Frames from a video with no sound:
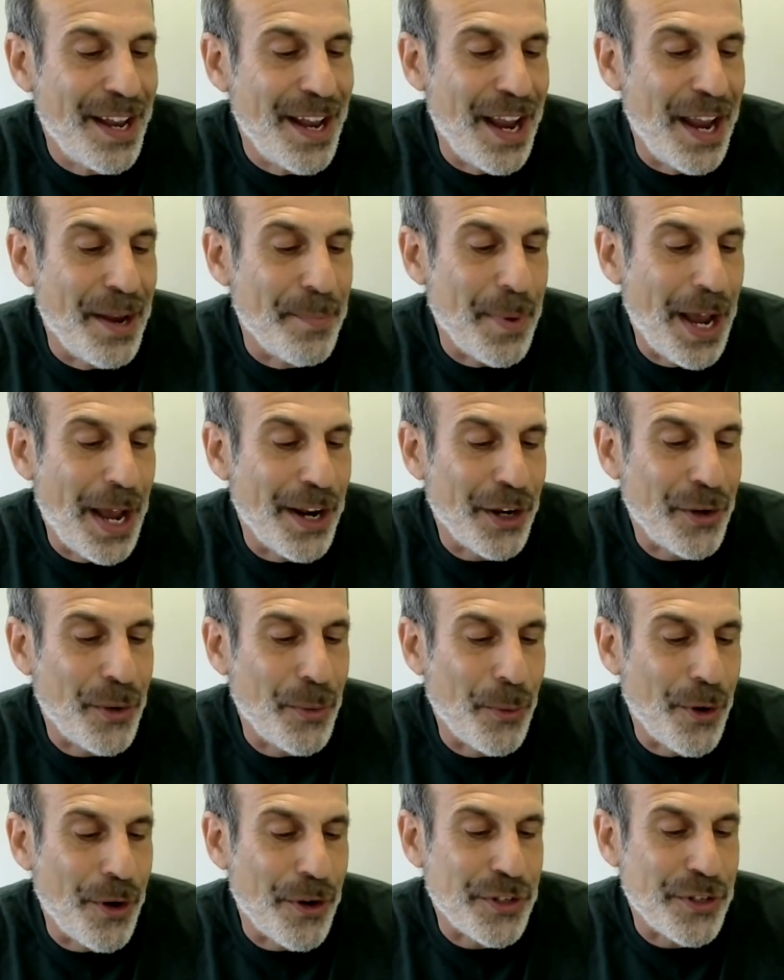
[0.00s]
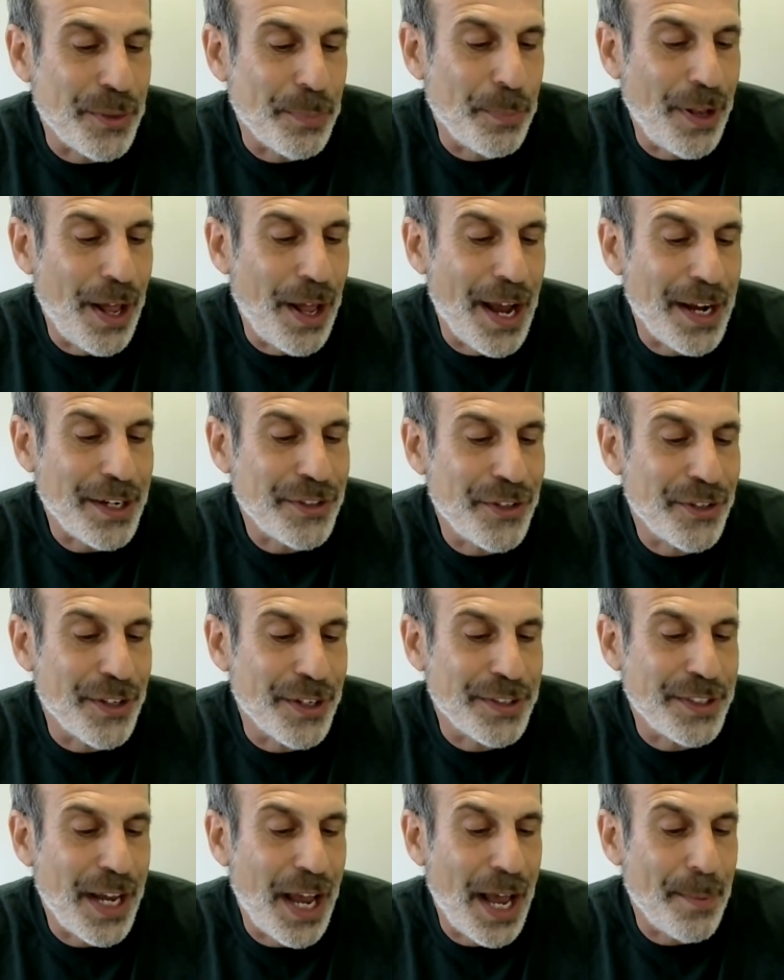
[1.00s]
AMATIC awards a plaque to
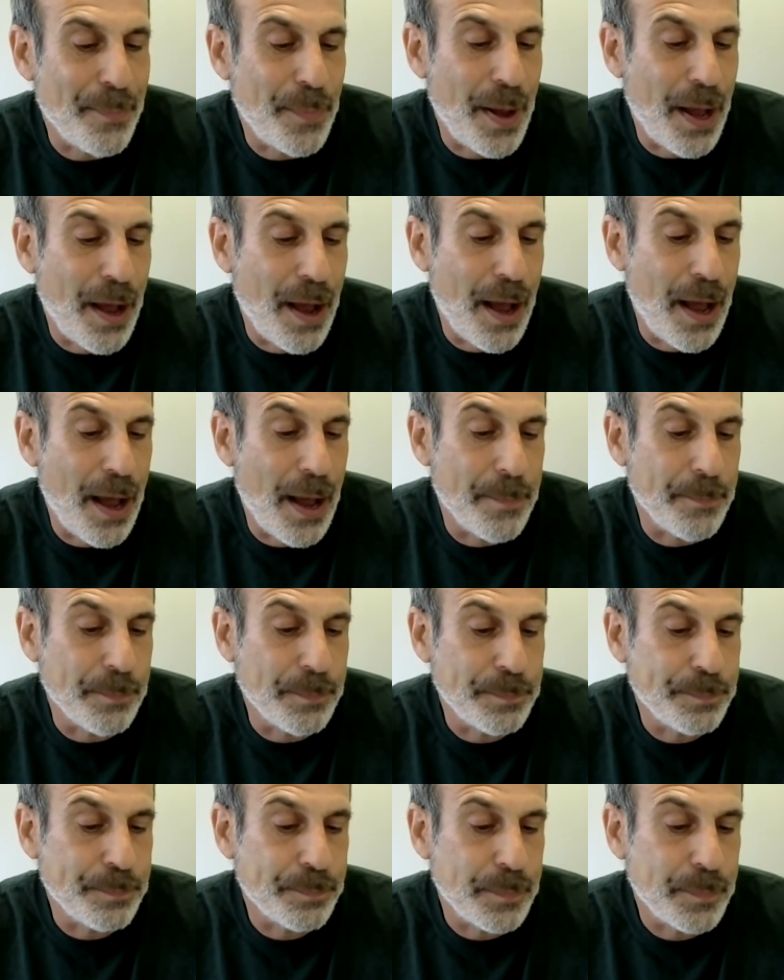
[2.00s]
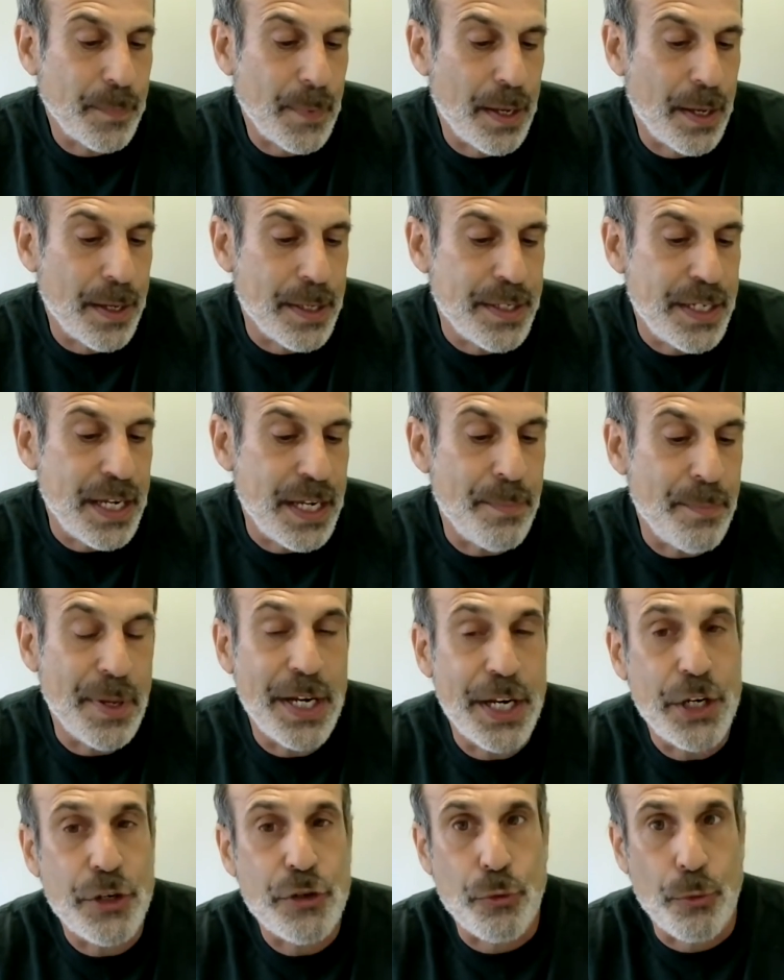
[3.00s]
the top team in
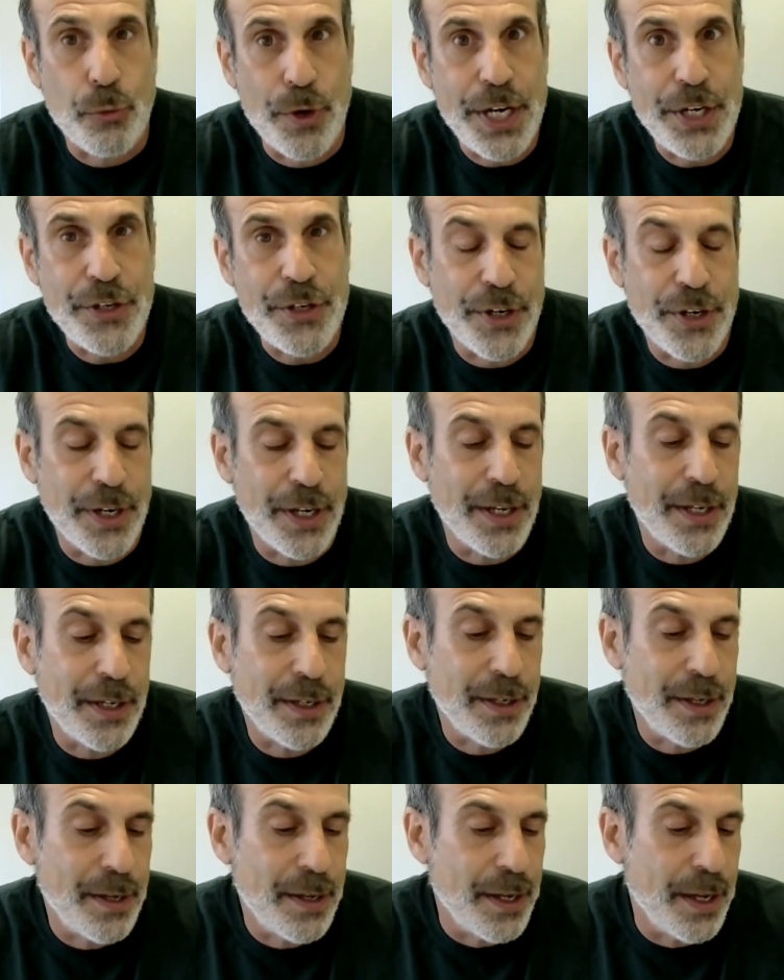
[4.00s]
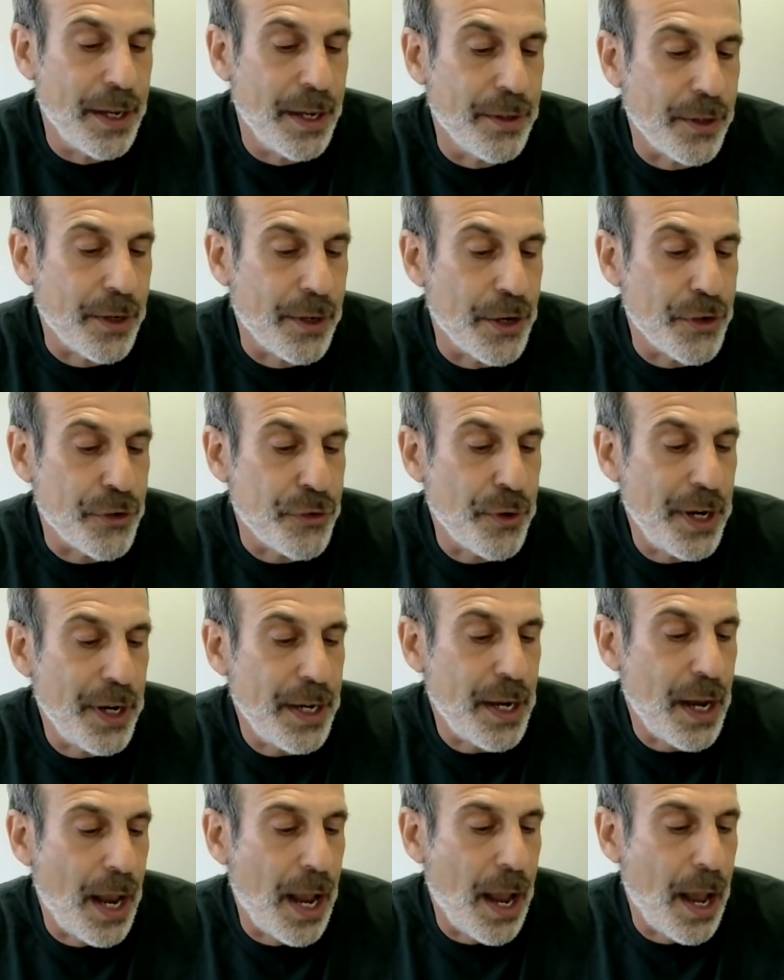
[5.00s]
each region in the
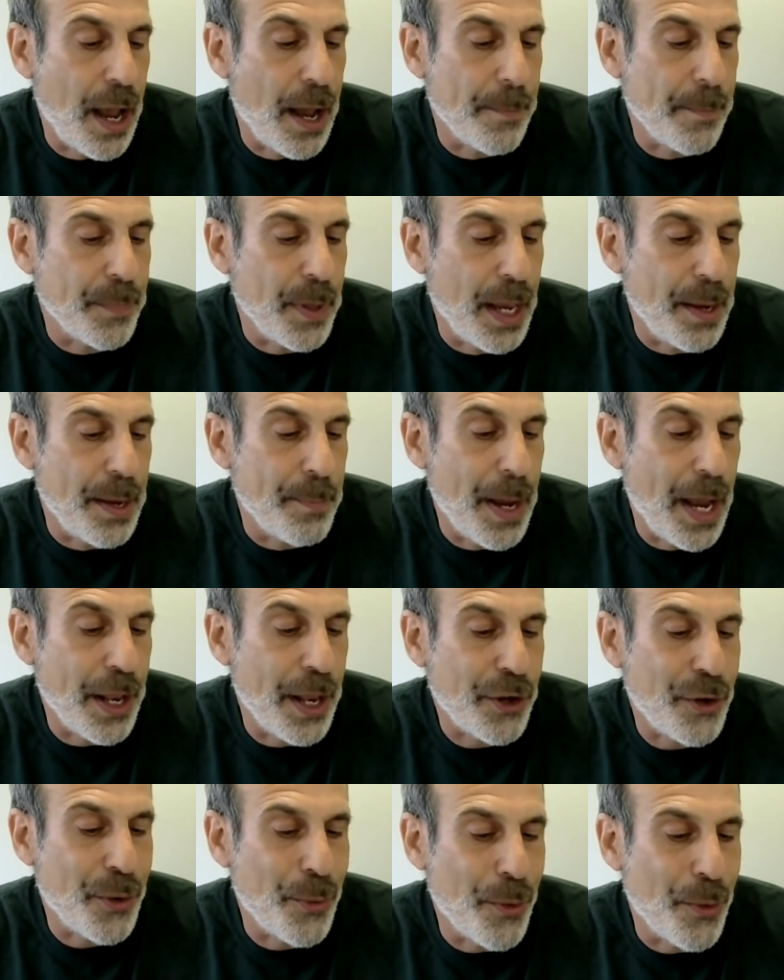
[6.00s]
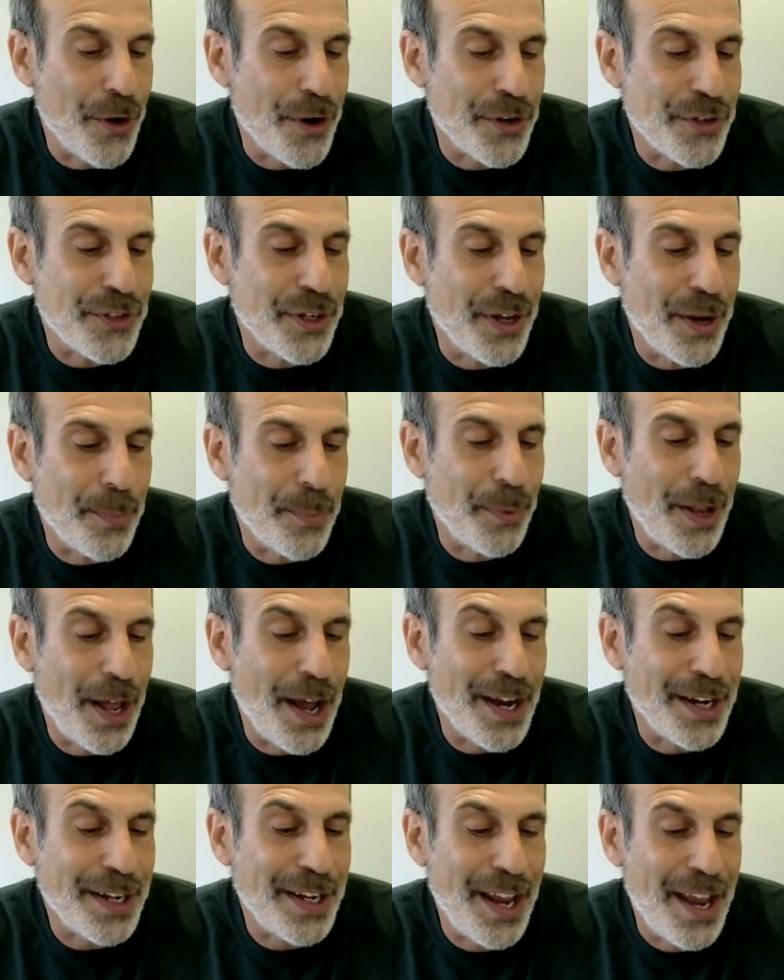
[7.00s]
country. AMATIC awards a
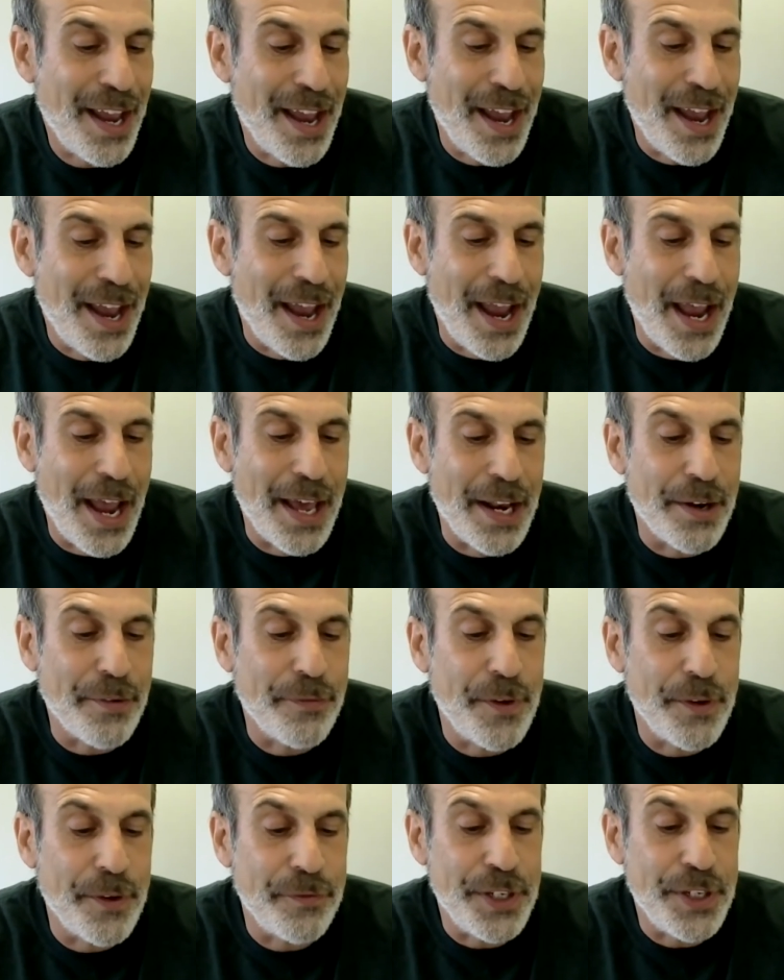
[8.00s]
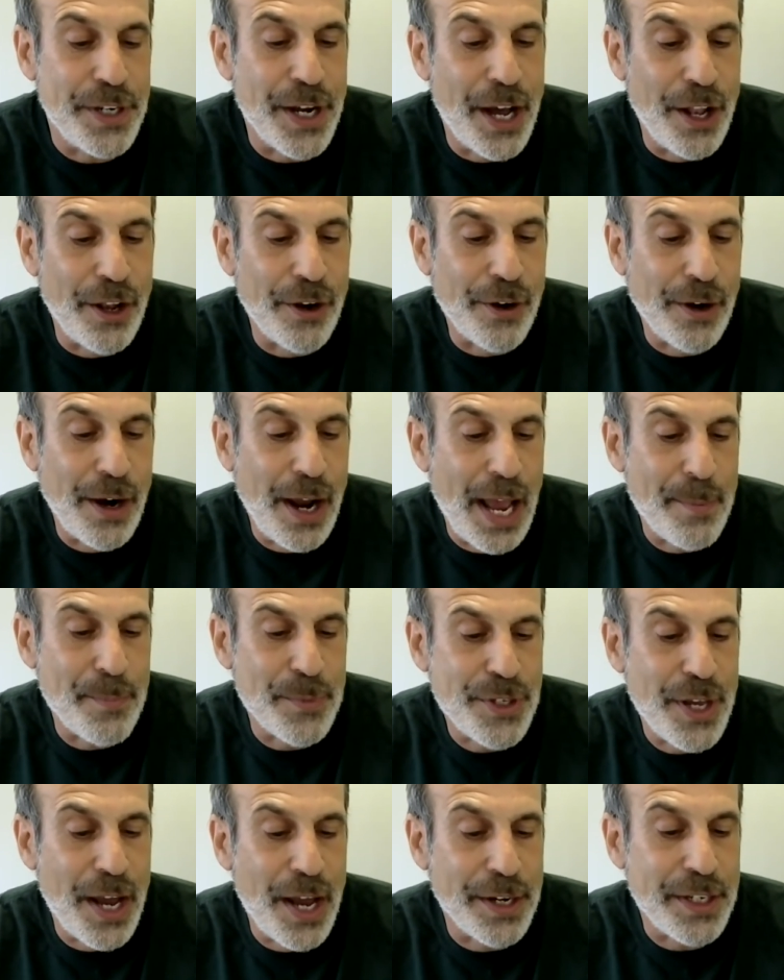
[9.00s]
plaque and a $50
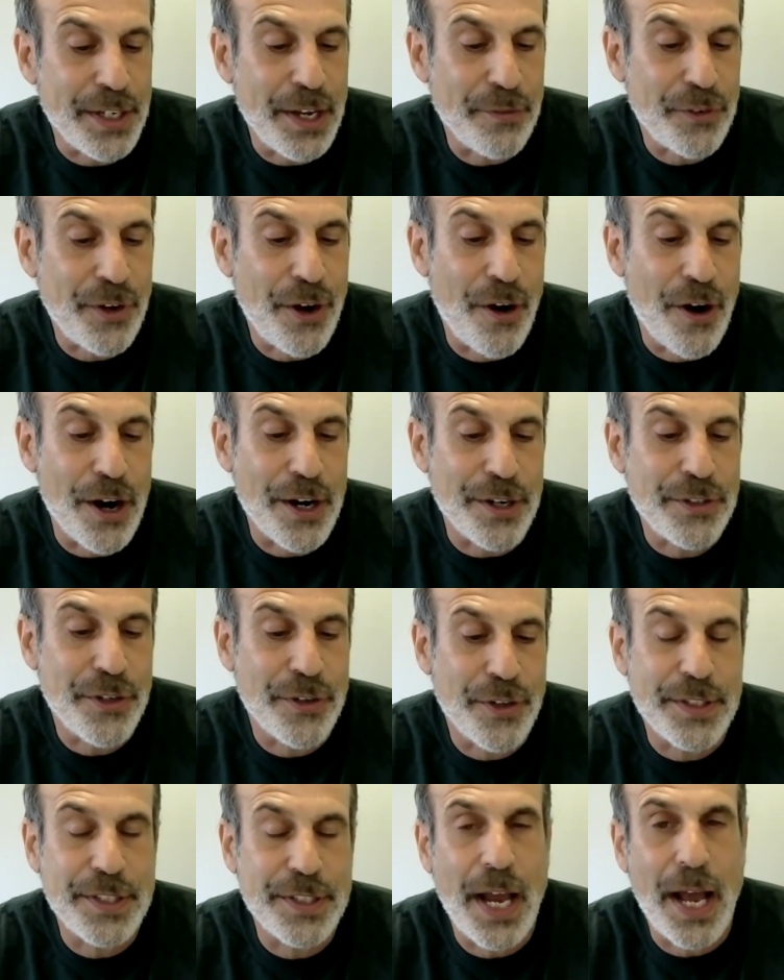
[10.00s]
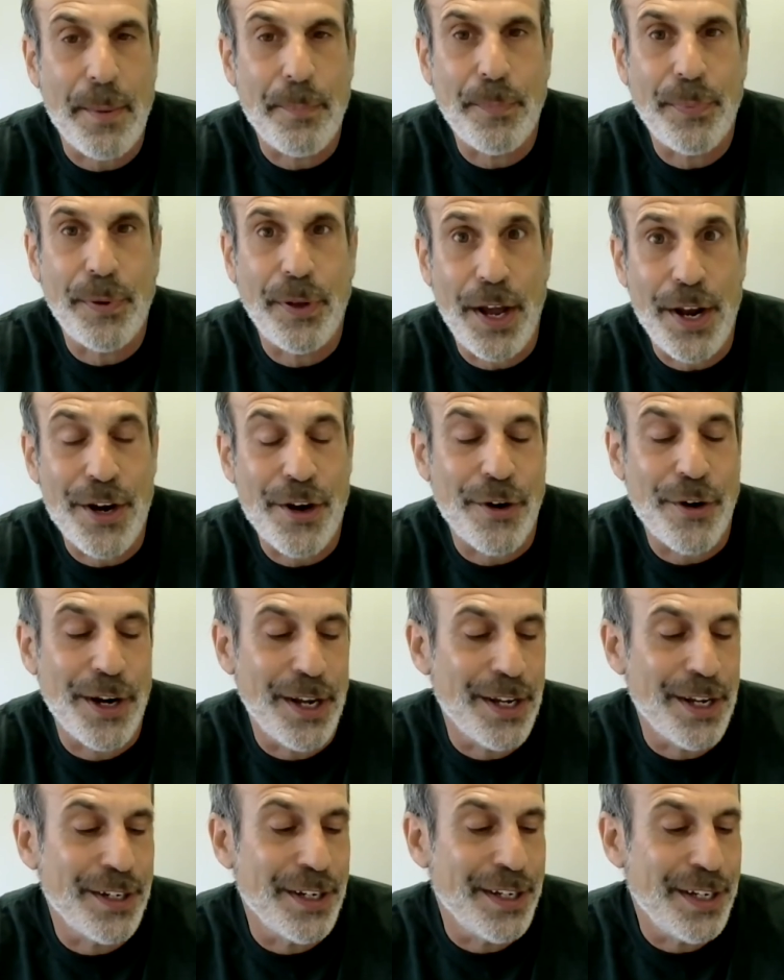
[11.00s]
Amazon gift card to the top player
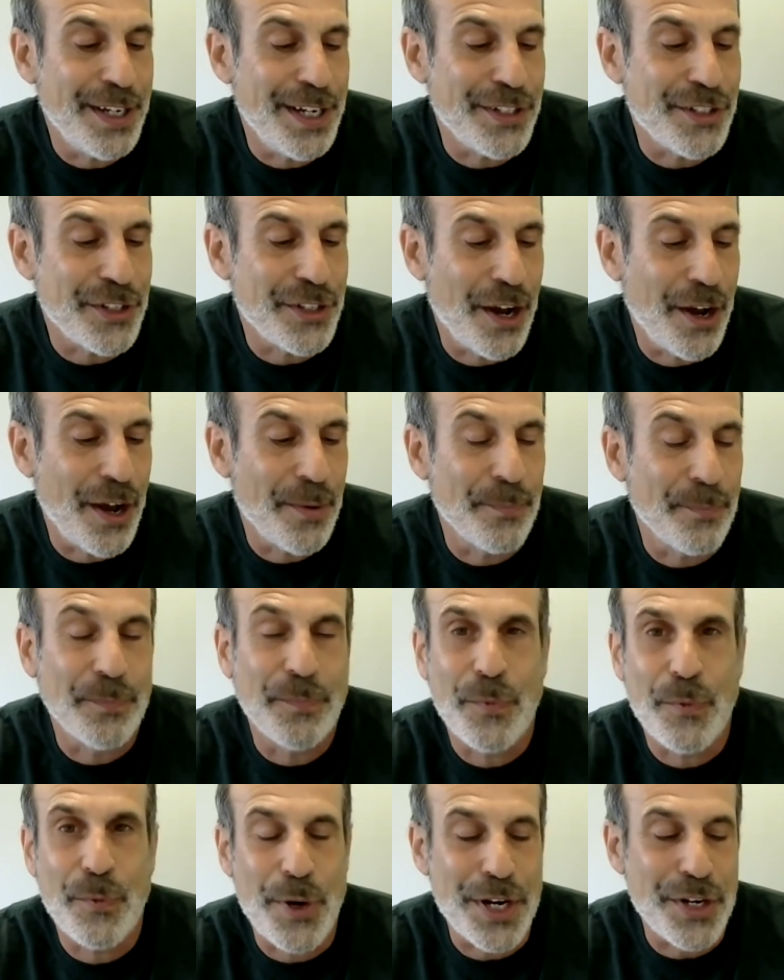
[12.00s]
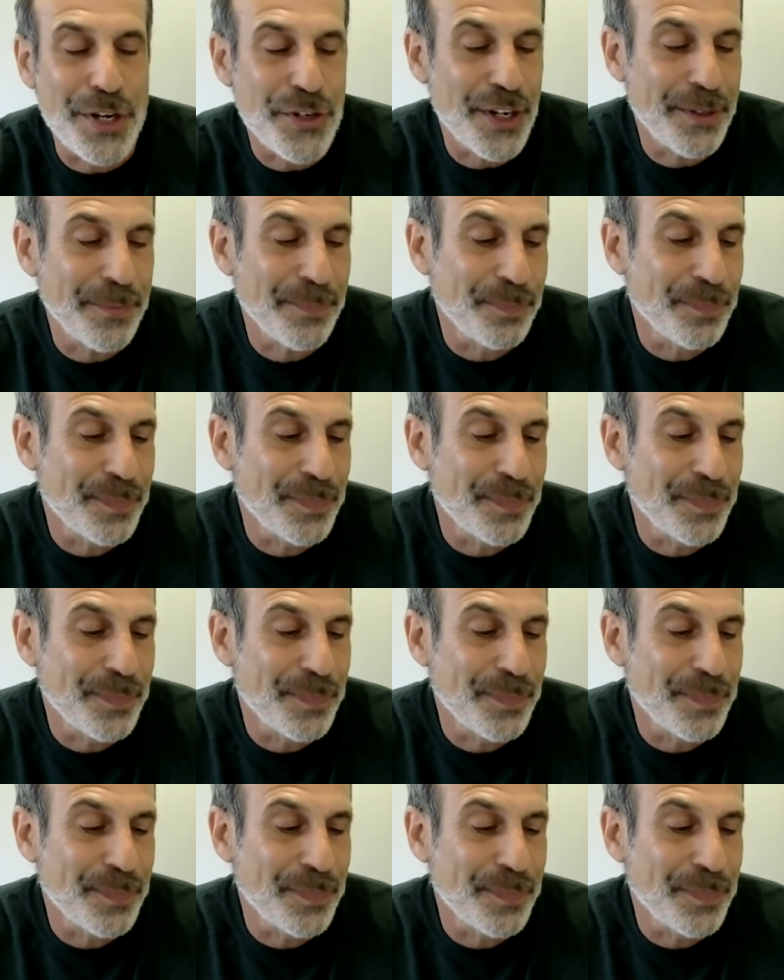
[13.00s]
in each region.